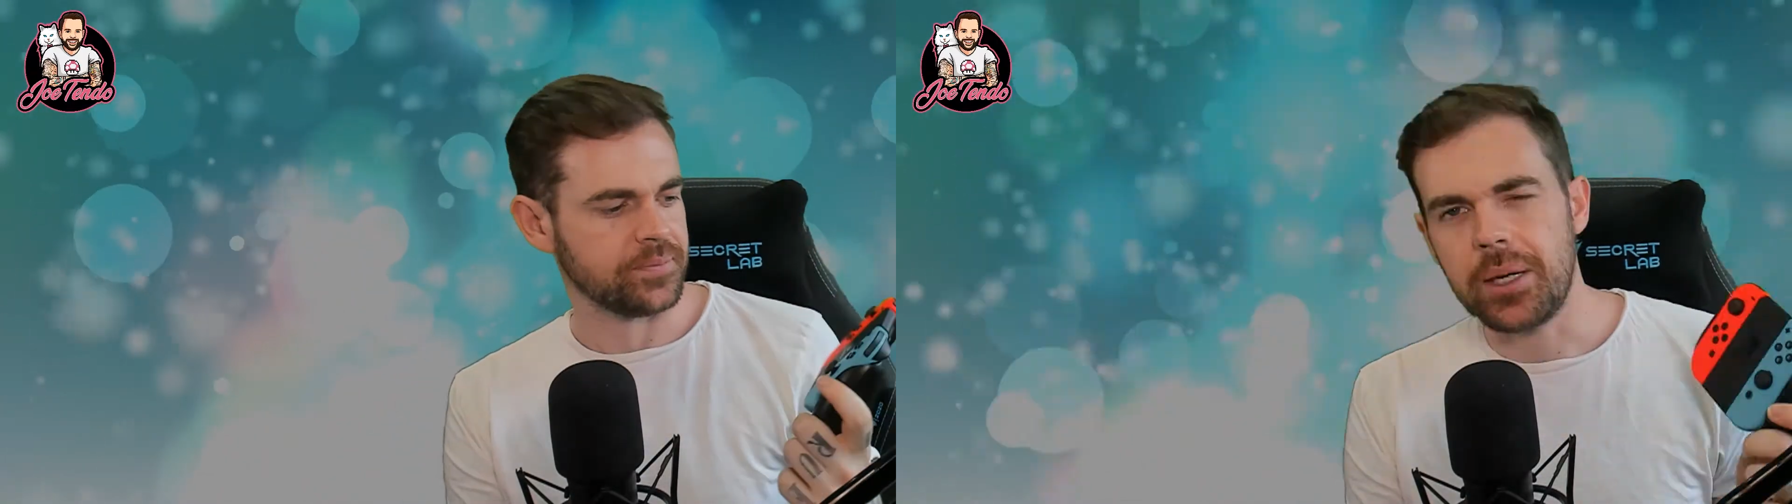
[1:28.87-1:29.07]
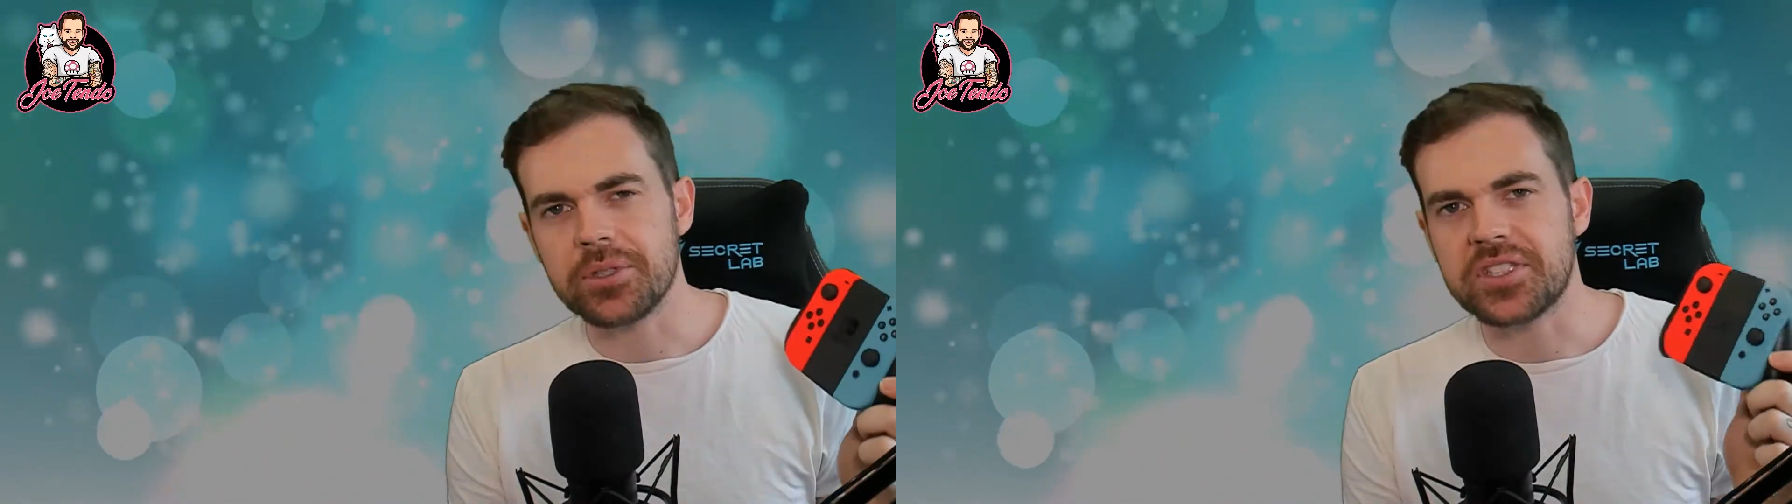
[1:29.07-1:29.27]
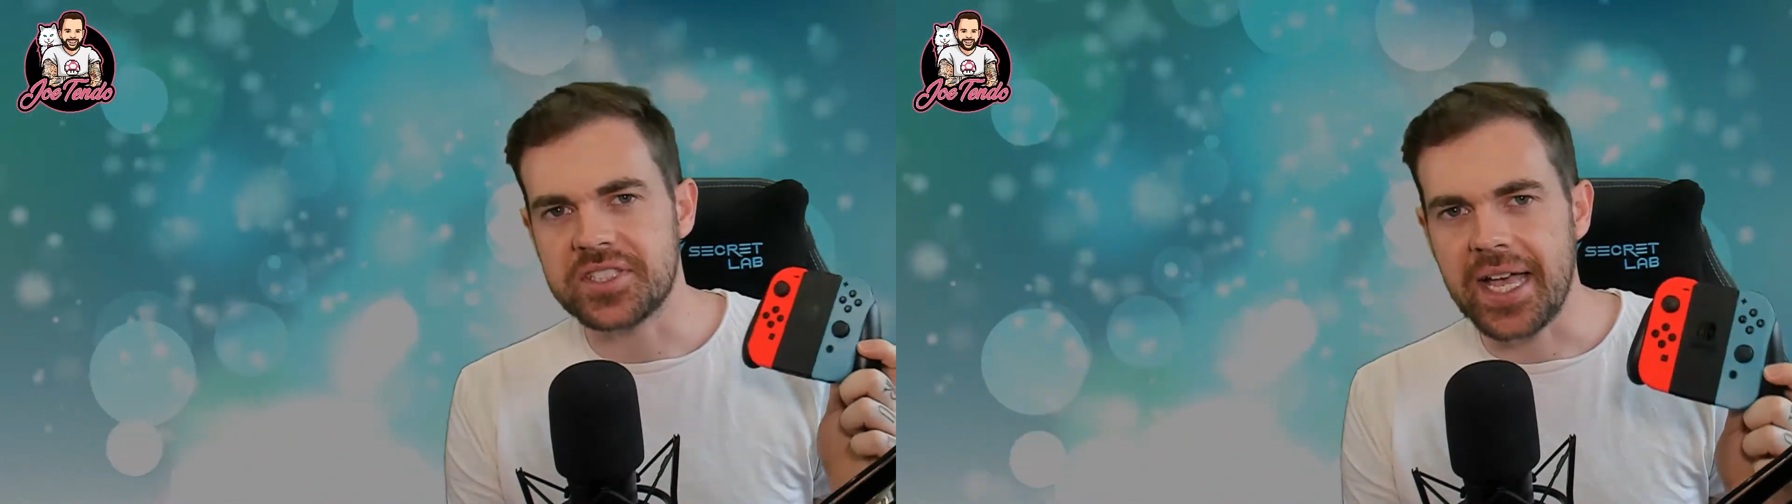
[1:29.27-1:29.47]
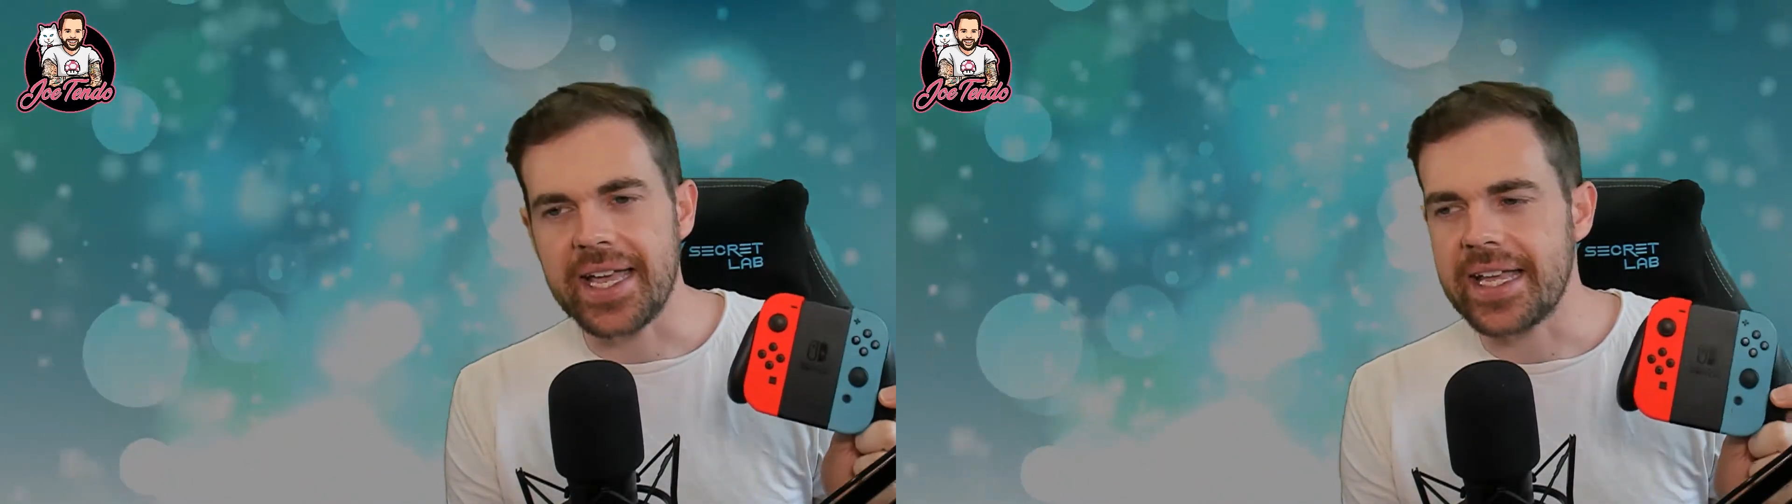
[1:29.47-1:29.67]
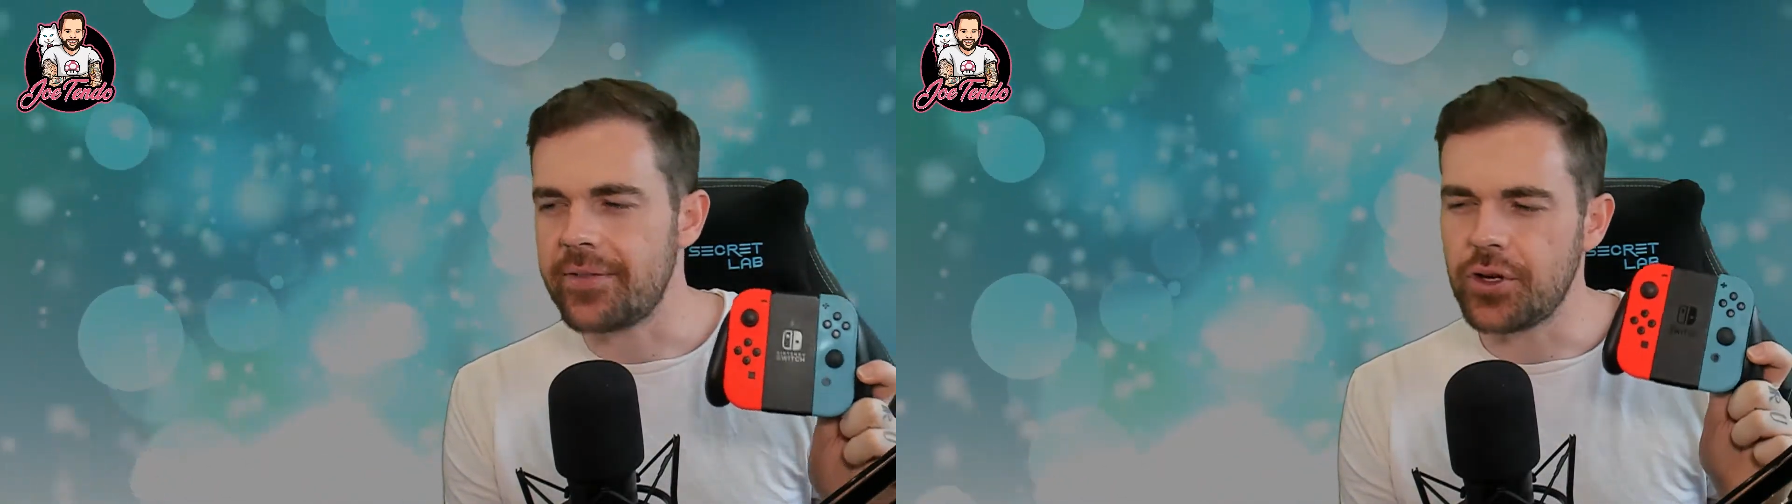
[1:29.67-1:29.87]
So I would
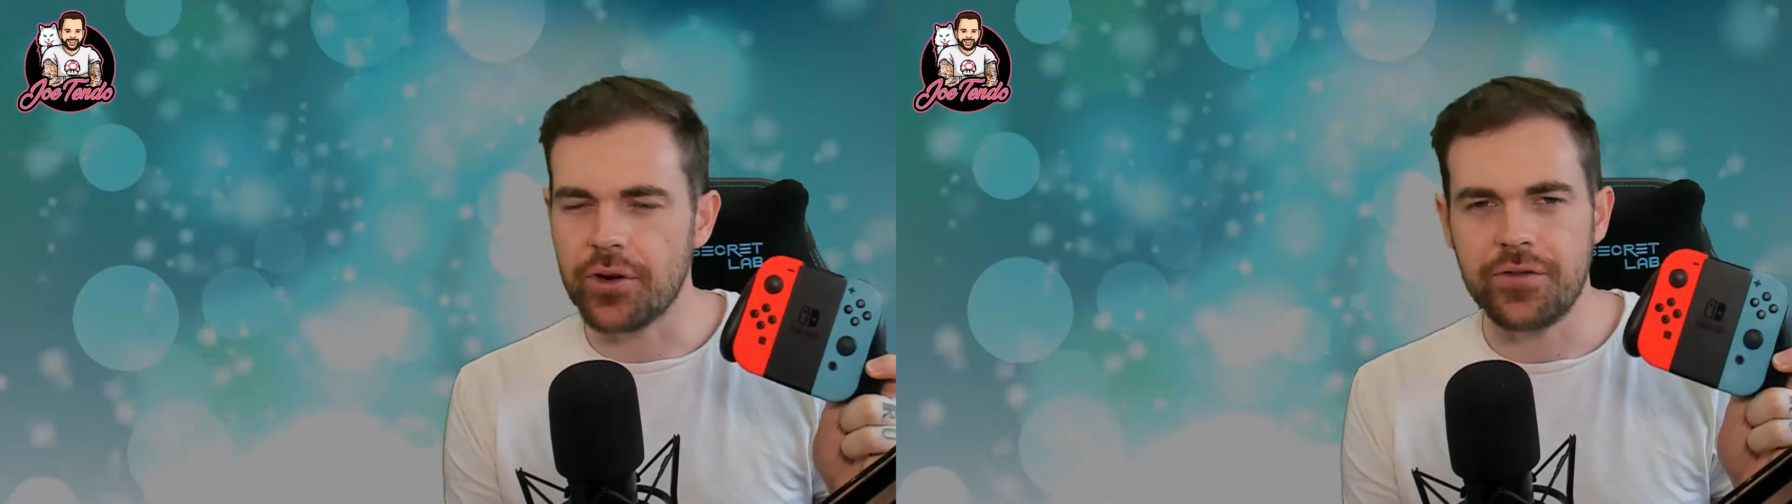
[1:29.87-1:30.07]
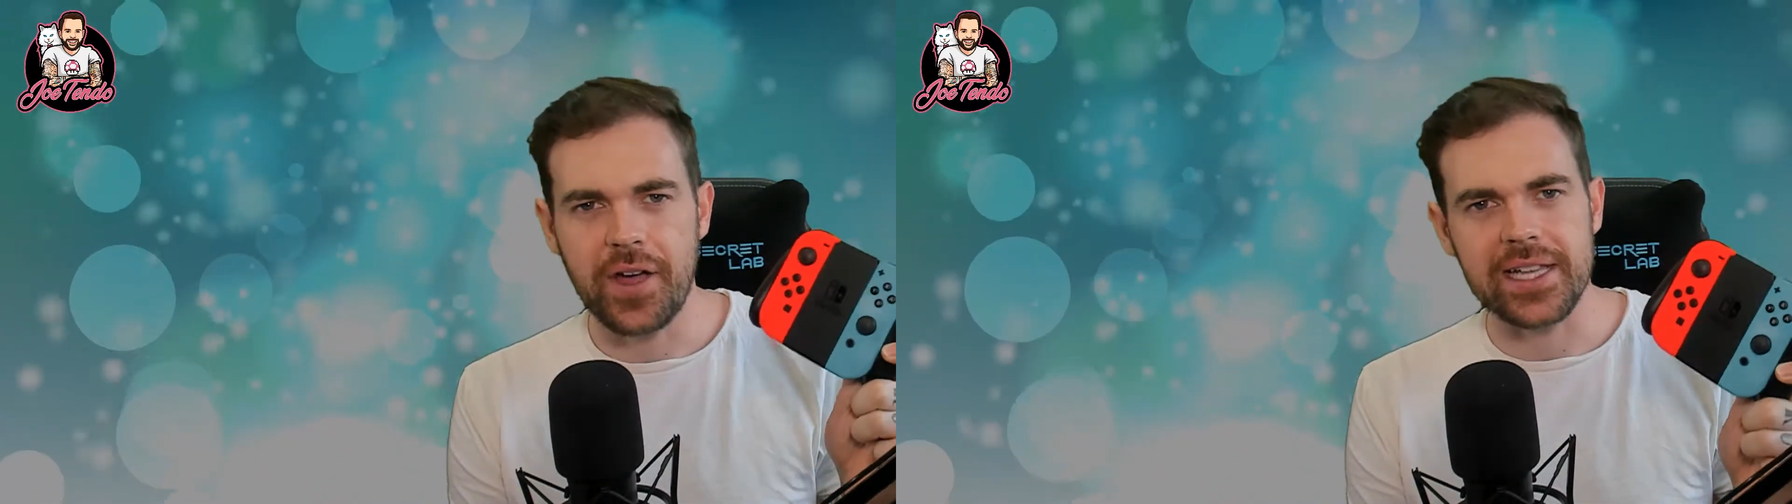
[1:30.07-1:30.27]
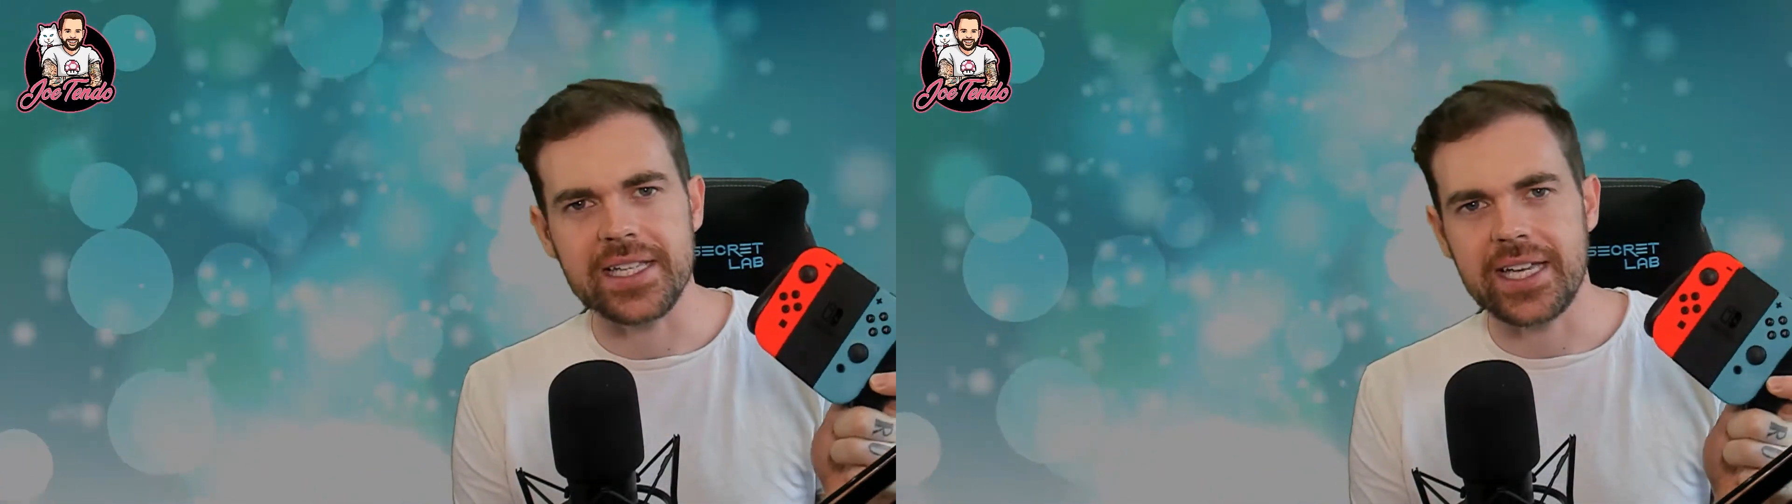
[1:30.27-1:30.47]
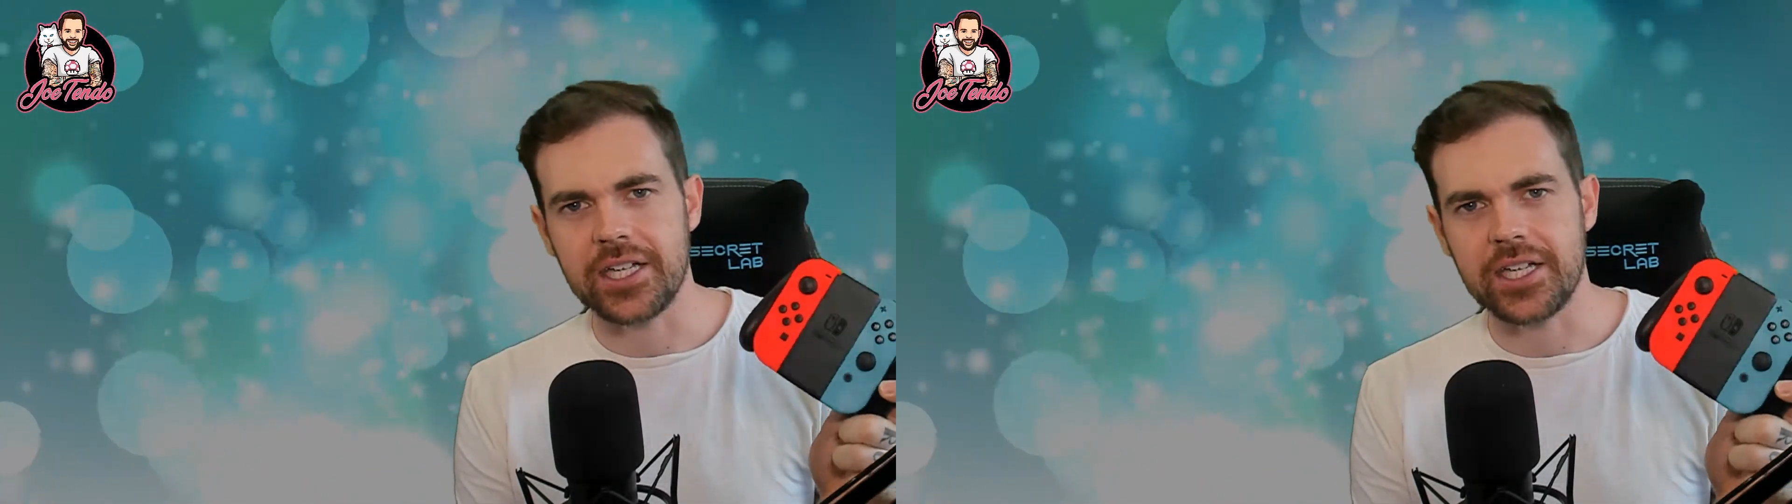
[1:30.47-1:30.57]
say if you're a fairly